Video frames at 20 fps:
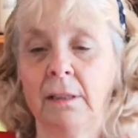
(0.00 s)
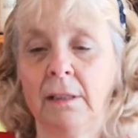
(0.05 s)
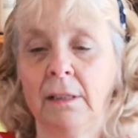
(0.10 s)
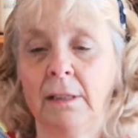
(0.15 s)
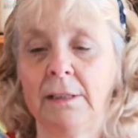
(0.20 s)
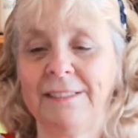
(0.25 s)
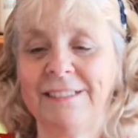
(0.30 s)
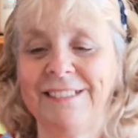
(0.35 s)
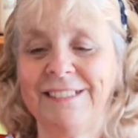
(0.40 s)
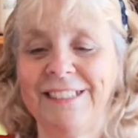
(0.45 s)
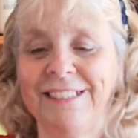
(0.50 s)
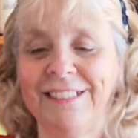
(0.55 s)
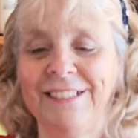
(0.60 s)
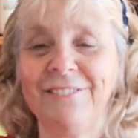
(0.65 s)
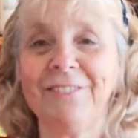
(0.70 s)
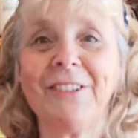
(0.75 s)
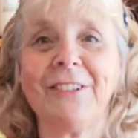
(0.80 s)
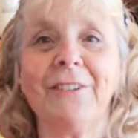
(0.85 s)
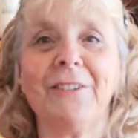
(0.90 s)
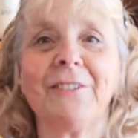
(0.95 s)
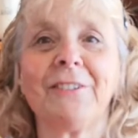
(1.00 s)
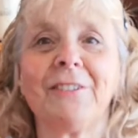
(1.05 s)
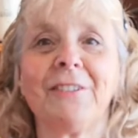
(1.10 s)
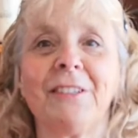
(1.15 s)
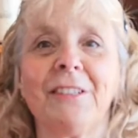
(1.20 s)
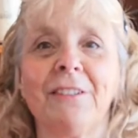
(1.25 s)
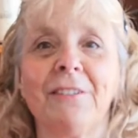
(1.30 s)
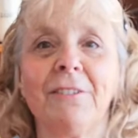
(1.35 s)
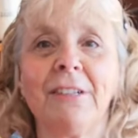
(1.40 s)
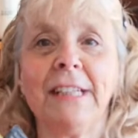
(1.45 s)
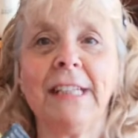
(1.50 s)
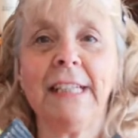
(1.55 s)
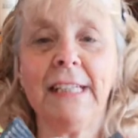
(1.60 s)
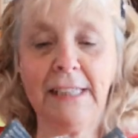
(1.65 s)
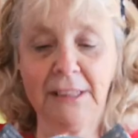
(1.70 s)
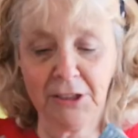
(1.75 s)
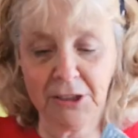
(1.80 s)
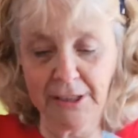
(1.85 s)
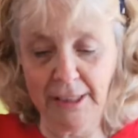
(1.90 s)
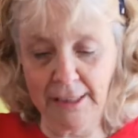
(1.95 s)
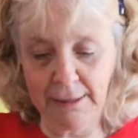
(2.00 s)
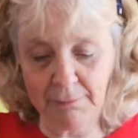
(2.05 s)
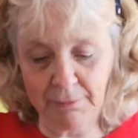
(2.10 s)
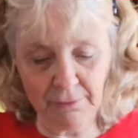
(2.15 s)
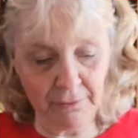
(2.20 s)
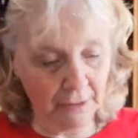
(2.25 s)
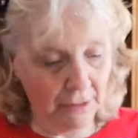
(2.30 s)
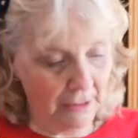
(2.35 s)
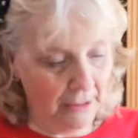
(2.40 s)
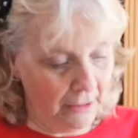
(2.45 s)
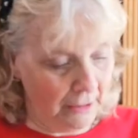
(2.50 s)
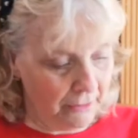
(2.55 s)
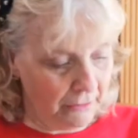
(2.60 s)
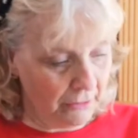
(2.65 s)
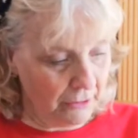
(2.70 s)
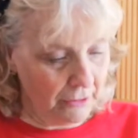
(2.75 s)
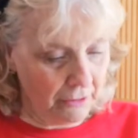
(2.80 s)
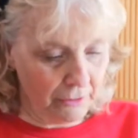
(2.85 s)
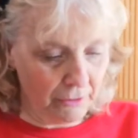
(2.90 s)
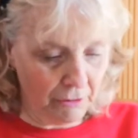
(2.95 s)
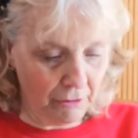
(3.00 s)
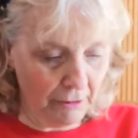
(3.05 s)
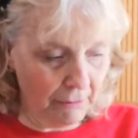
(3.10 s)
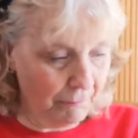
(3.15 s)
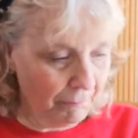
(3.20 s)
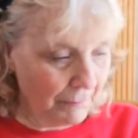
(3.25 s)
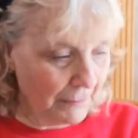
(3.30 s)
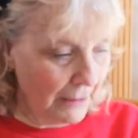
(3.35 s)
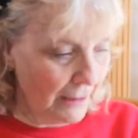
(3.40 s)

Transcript: and you've got your ear shapes. So you can do it.